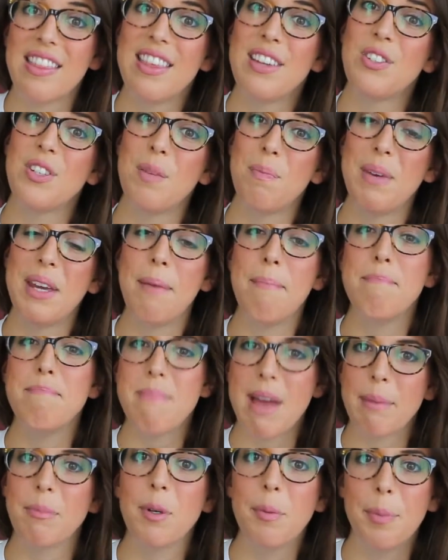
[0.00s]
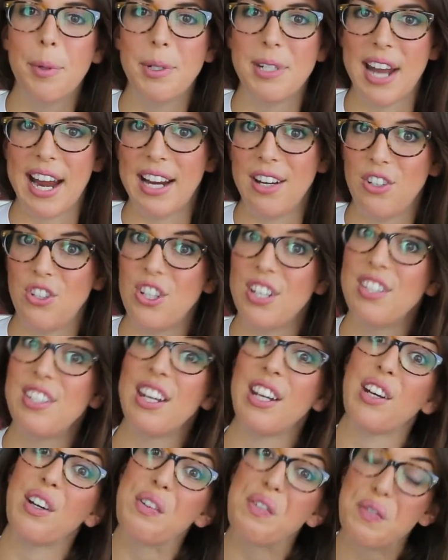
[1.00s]
This should be a memorable night, just
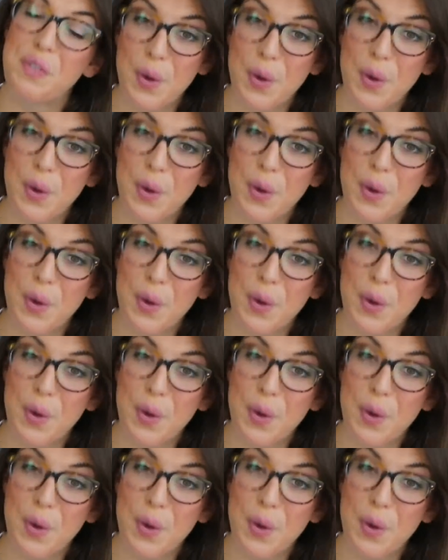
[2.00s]
like your